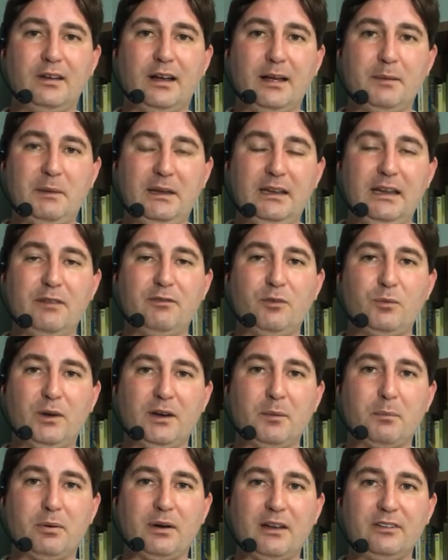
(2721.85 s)
I mean, even
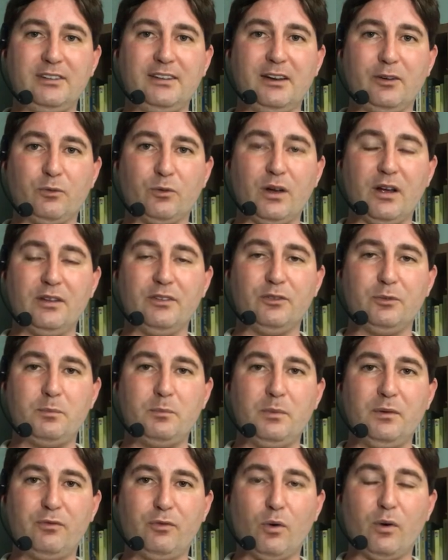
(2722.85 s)
when a president runs,
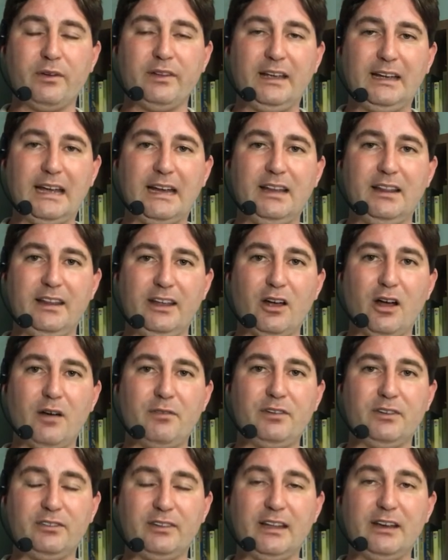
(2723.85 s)
before they get in the
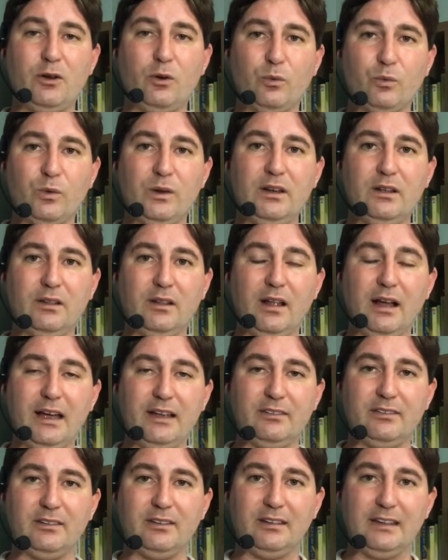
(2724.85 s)
office, they don't
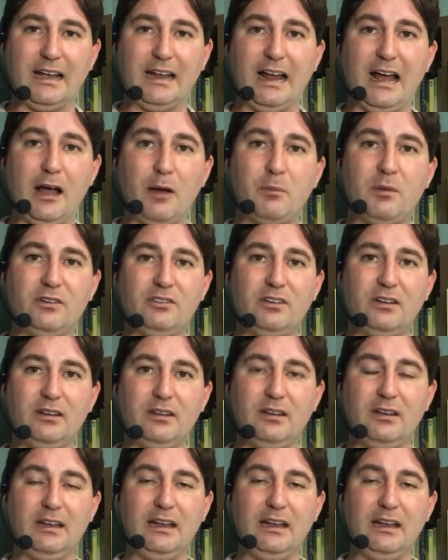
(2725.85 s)
realize that how much